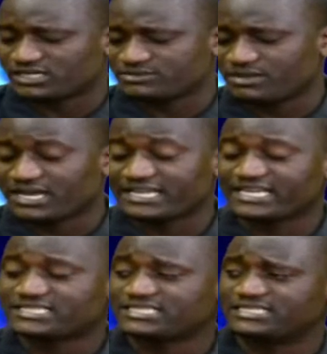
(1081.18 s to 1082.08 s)
Shimenga,
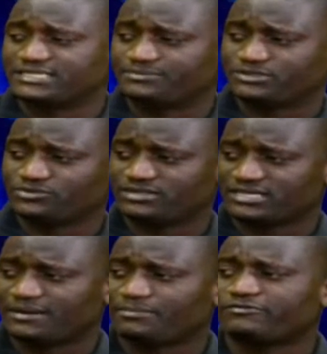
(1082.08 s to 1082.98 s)
yes, he's chipped in with
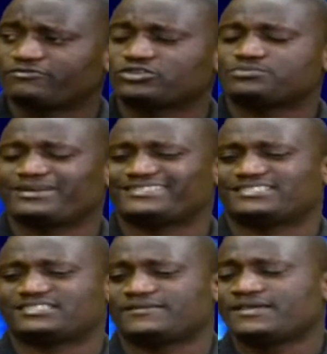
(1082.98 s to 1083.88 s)
a couple of goals, but
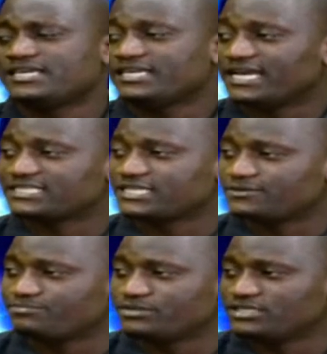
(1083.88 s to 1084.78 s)
he
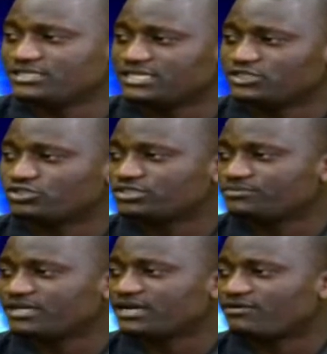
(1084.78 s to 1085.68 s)
hasn't been the
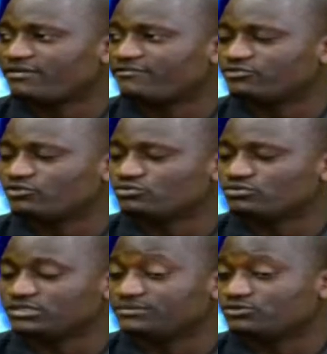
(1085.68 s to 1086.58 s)
Shimenga we have
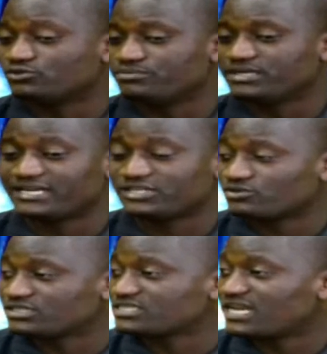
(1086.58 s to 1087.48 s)
known him to be.
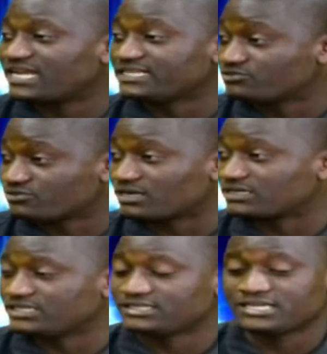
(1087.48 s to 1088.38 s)
Alison Chisala is
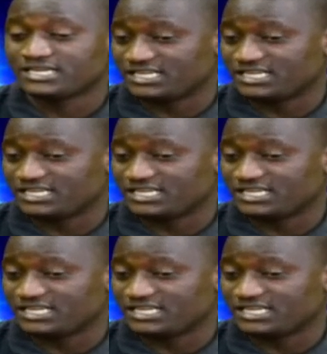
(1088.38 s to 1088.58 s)
struggling.